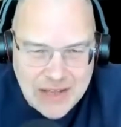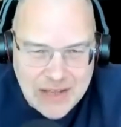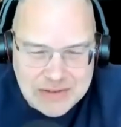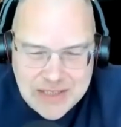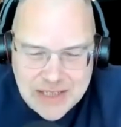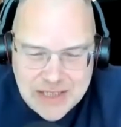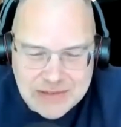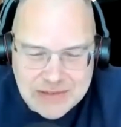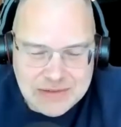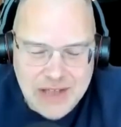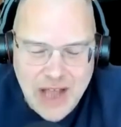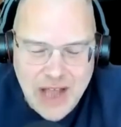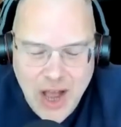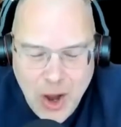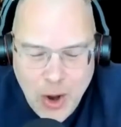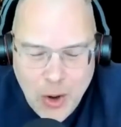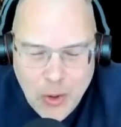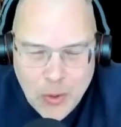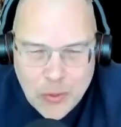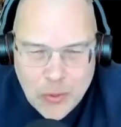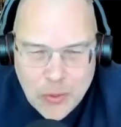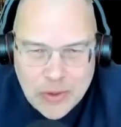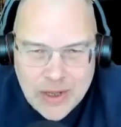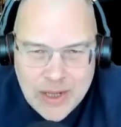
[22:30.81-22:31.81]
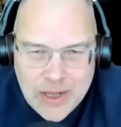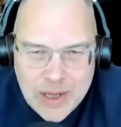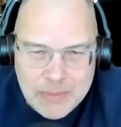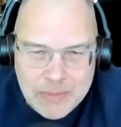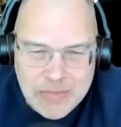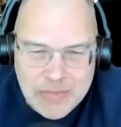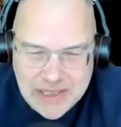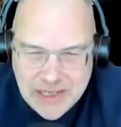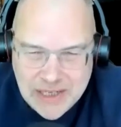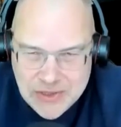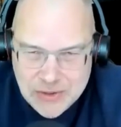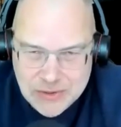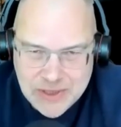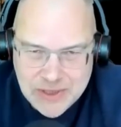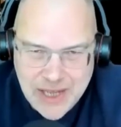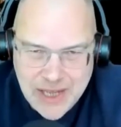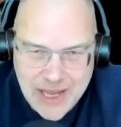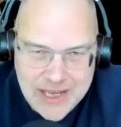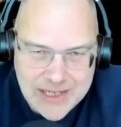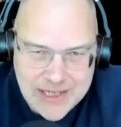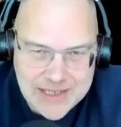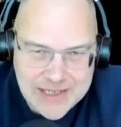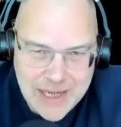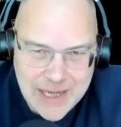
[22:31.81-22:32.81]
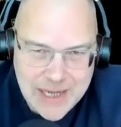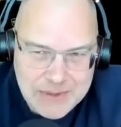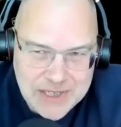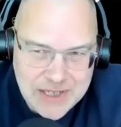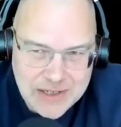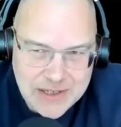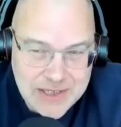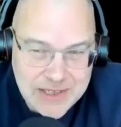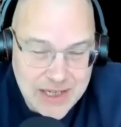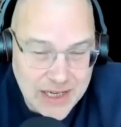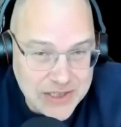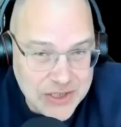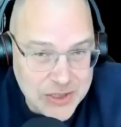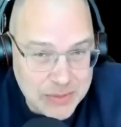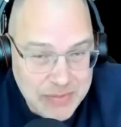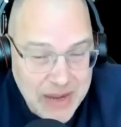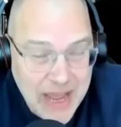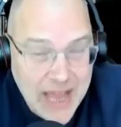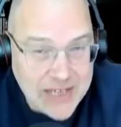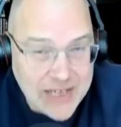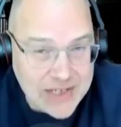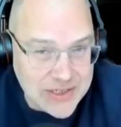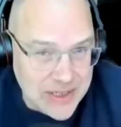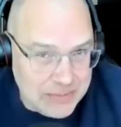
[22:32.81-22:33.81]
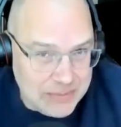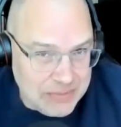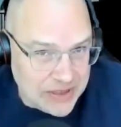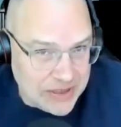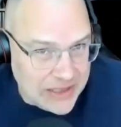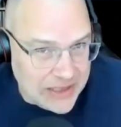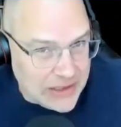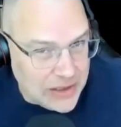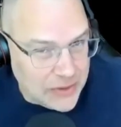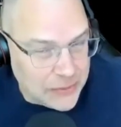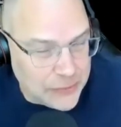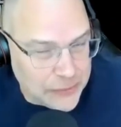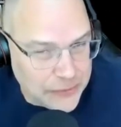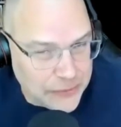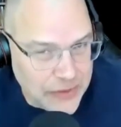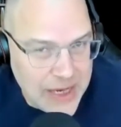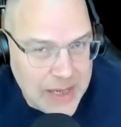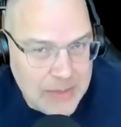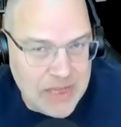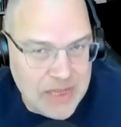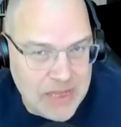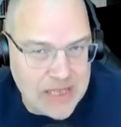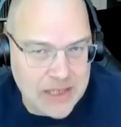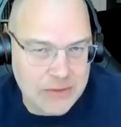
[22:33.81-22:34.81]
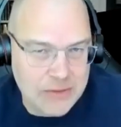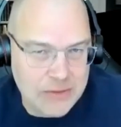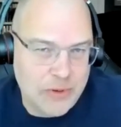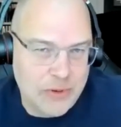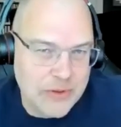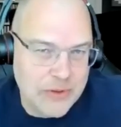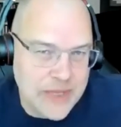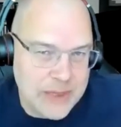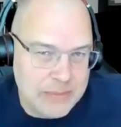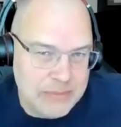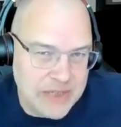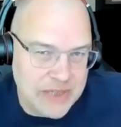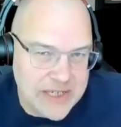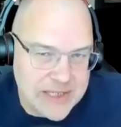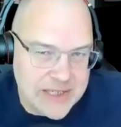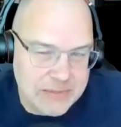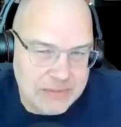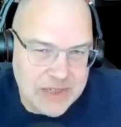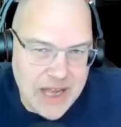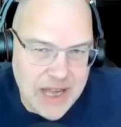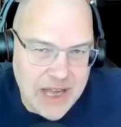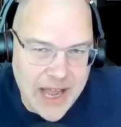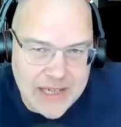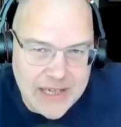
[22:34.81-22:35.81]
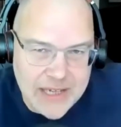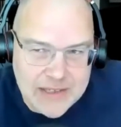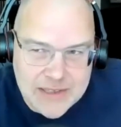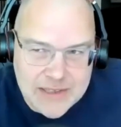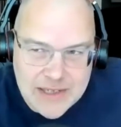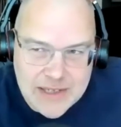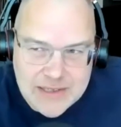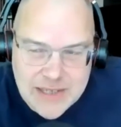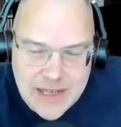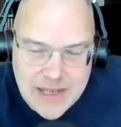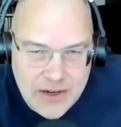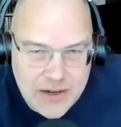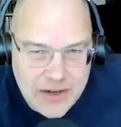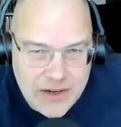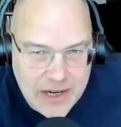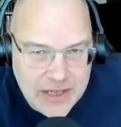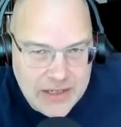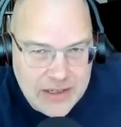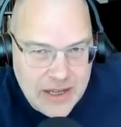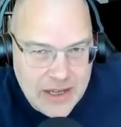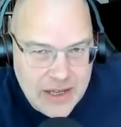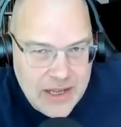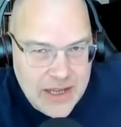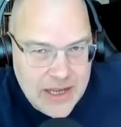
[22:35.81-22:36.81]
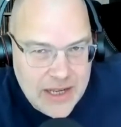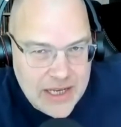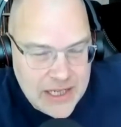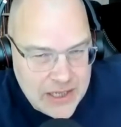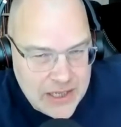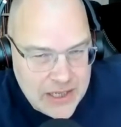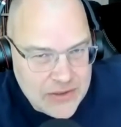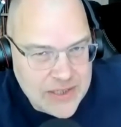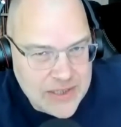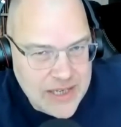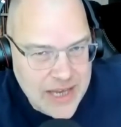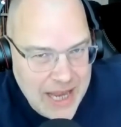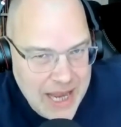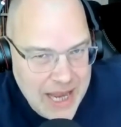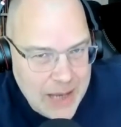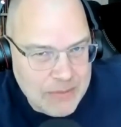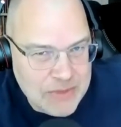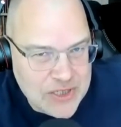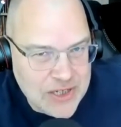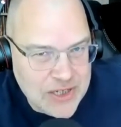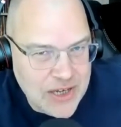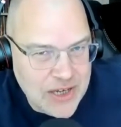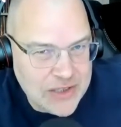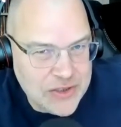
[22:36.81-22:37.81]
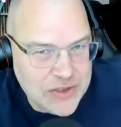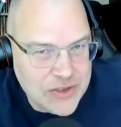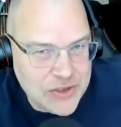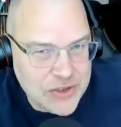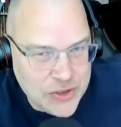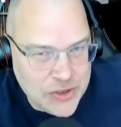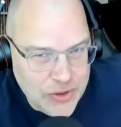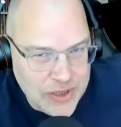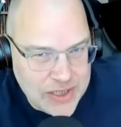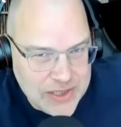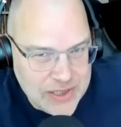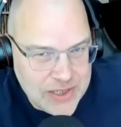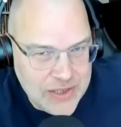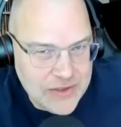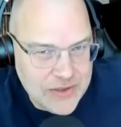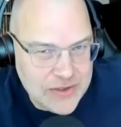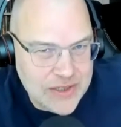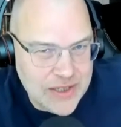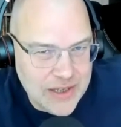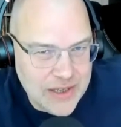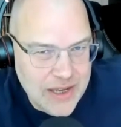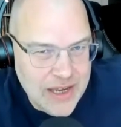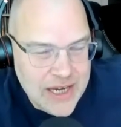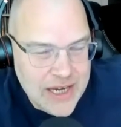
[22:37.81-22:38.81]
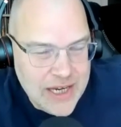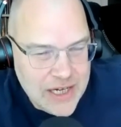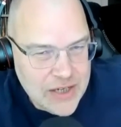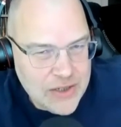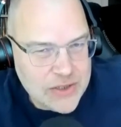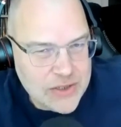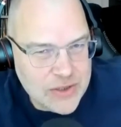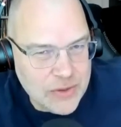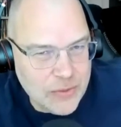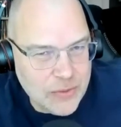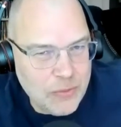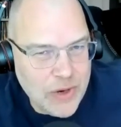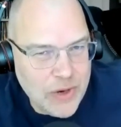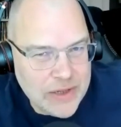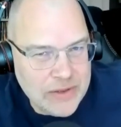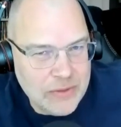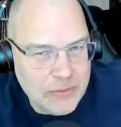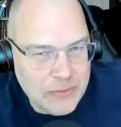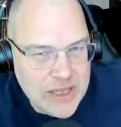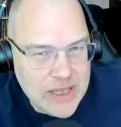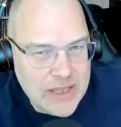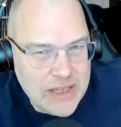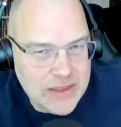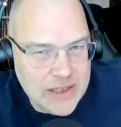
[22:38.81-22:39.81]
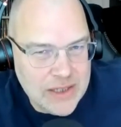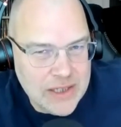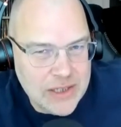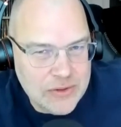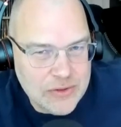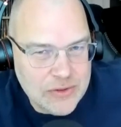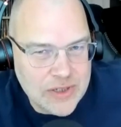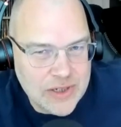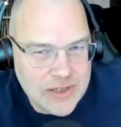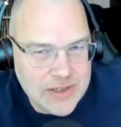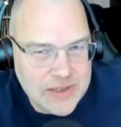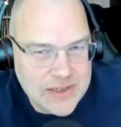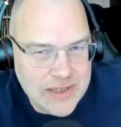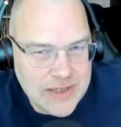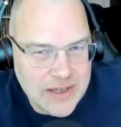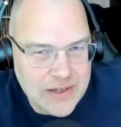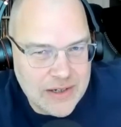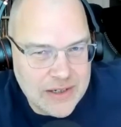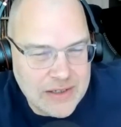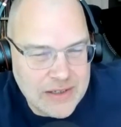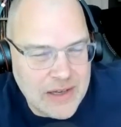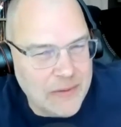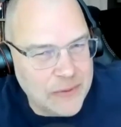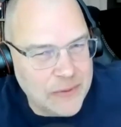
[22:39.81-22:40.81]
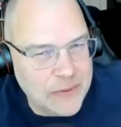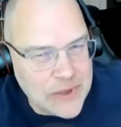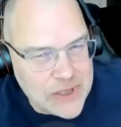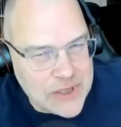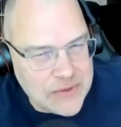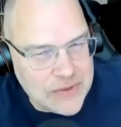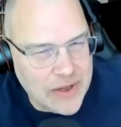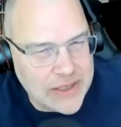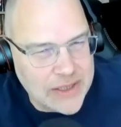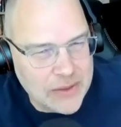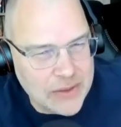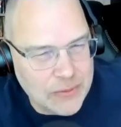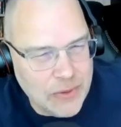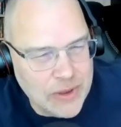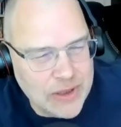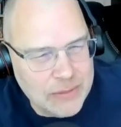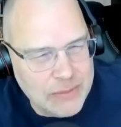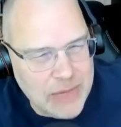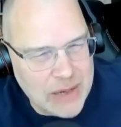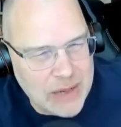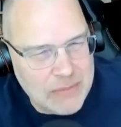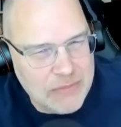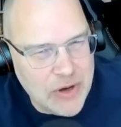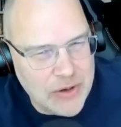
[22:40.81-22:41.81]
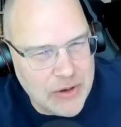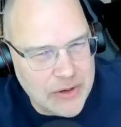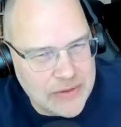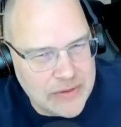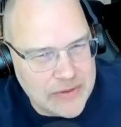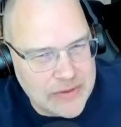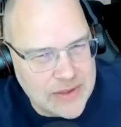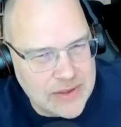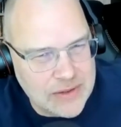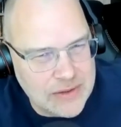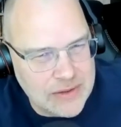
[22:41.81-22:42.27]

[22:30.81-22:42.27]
It's like, no, but that's okay. Because Amazon's got your back. So they play a little frame making role. They play some guidance. They say, all right, here's Amazon's choice. Here's the, here's the one that we think you should consider. Now, first of all, you're wondering about motives.